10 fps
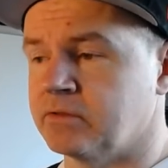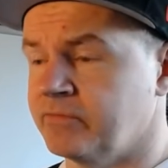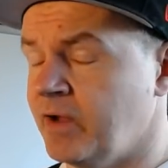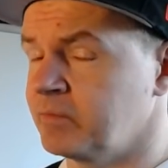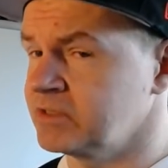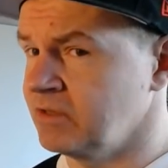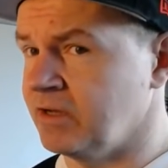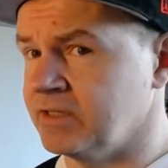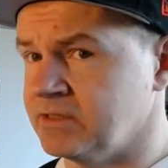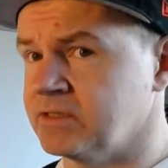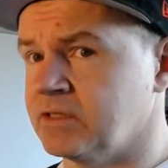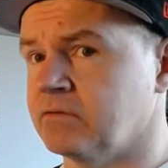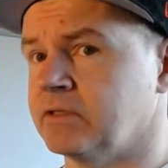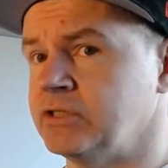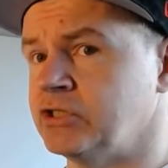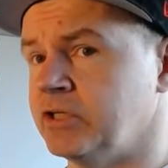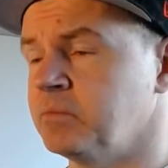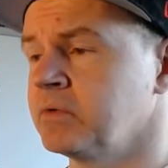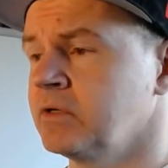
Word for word: Fabric's not necessarily cheap,